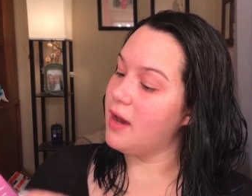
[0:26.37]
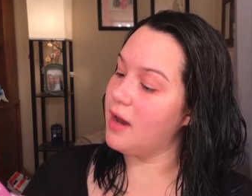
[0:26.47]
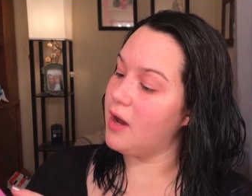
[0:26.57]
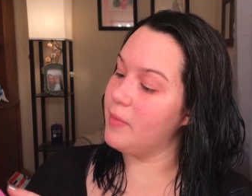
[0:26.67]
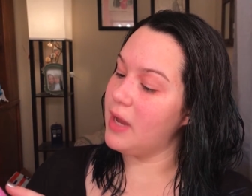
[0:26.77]

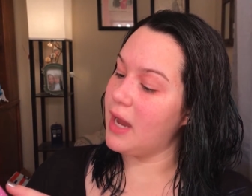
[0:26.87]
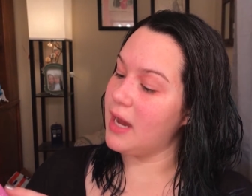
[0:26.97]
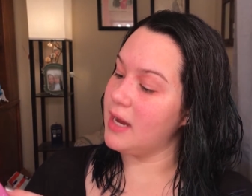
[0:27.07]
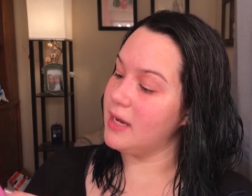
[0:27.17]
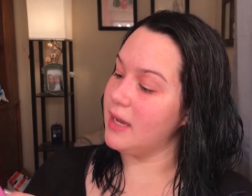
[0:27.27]

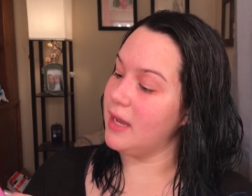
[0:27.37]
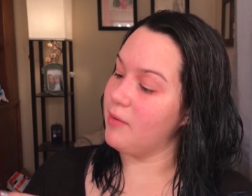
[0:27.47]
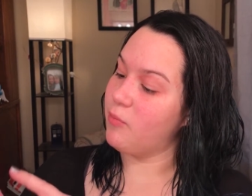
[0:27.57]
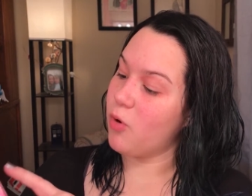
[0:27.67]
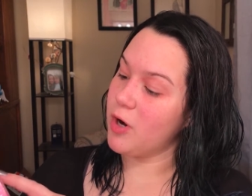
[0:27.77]

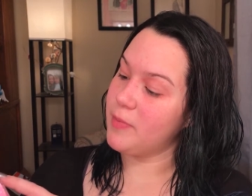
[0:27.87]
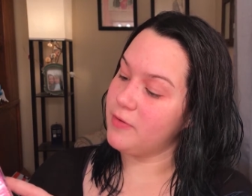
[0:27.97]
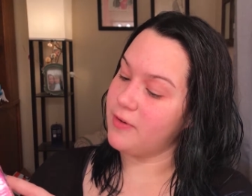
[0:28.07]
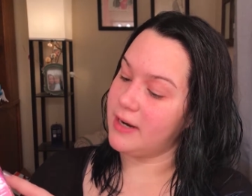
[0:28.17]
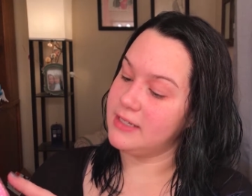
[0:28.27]
and pore
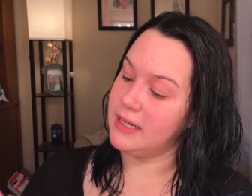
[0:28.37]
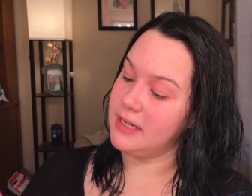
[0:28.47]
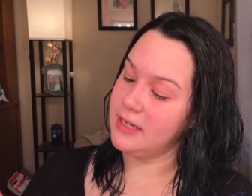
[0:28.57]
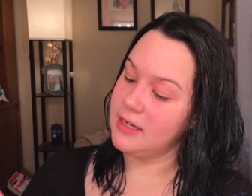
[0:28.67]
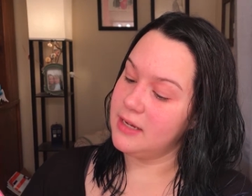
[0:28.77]

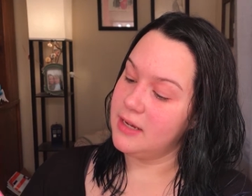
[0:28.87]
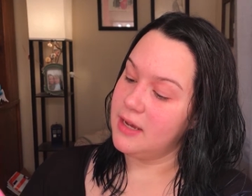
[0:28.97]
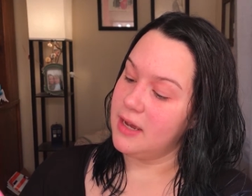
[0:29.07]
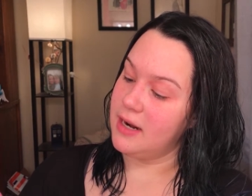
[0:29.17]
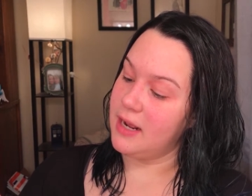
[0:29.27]
perfecting,
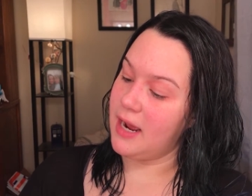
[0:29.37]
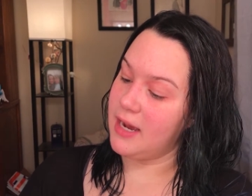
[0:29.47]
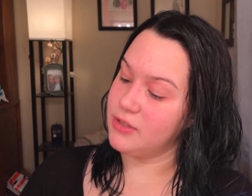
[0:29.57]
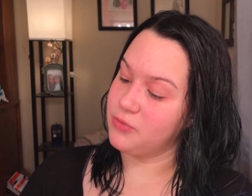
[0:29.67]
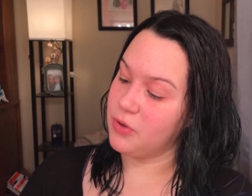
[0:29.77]
and it
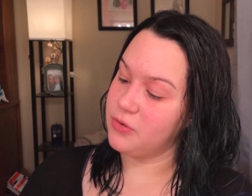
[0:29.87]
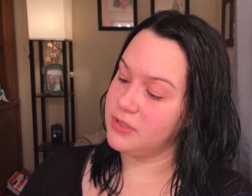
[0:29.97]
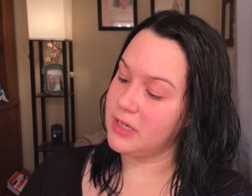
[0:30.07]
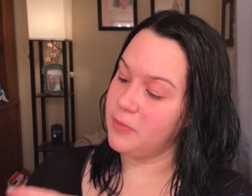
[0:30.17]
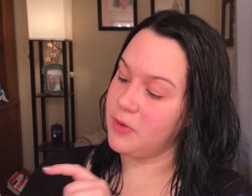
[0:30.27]
has
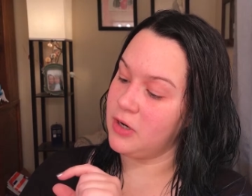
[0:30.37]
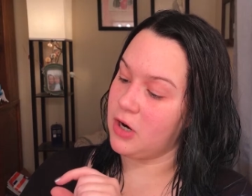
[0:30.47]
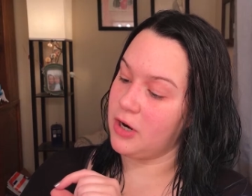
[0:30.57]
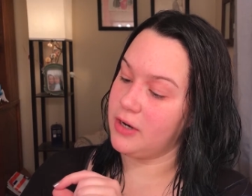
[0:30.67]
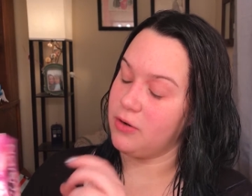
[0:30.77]
rose hip and
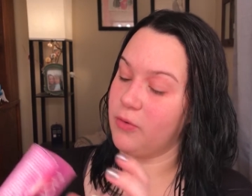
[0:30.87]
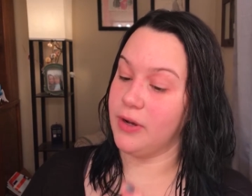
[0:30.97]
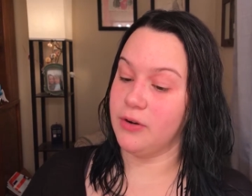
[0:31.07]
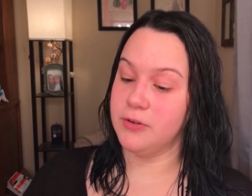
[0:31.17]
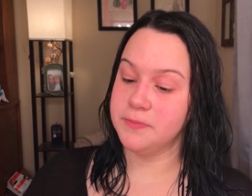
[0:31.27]
argan
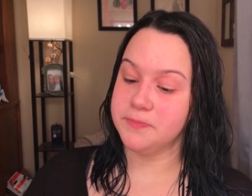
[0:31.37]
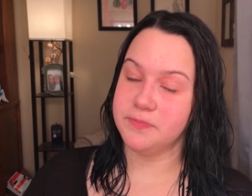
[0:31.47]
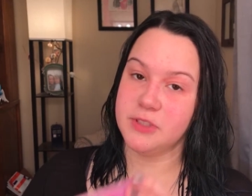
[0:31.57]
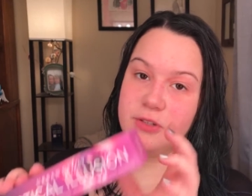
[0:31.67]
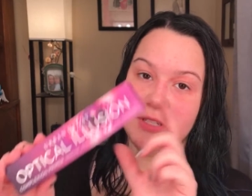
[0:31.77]
oil,
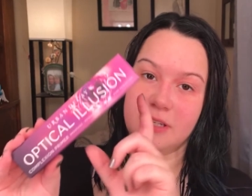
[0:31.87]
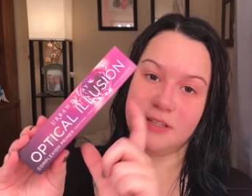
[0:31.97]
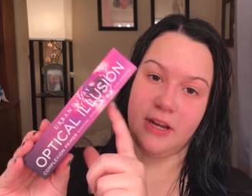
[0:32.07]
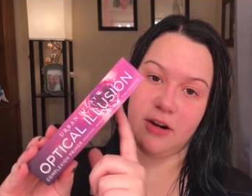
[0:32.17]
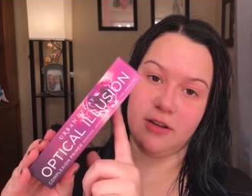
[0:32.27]
so it
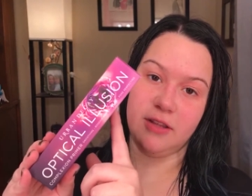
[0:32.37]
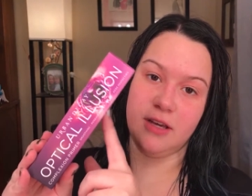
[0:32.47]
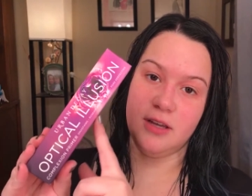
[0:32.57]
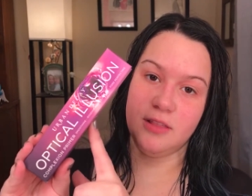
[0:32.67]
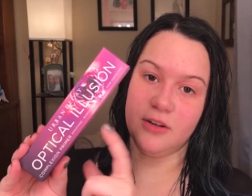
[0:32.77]
says here on
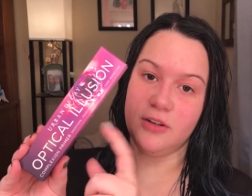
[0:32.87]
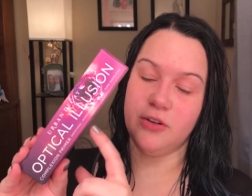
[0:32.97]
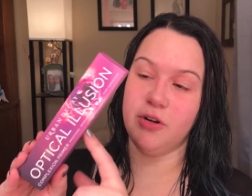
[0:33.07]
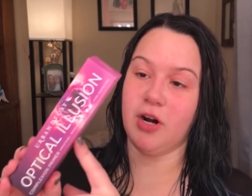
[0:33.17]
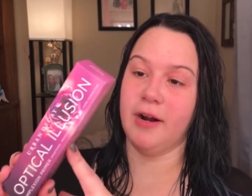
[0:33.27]
the little
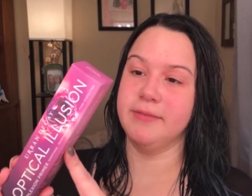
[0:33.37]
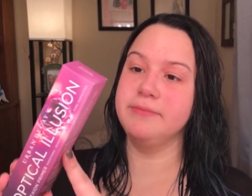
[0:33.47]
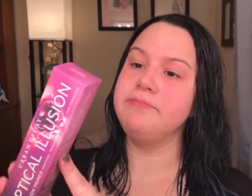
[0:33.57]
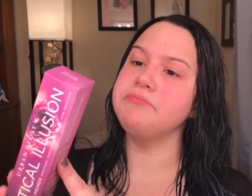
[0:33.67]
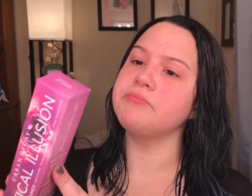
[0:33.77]
unicarton.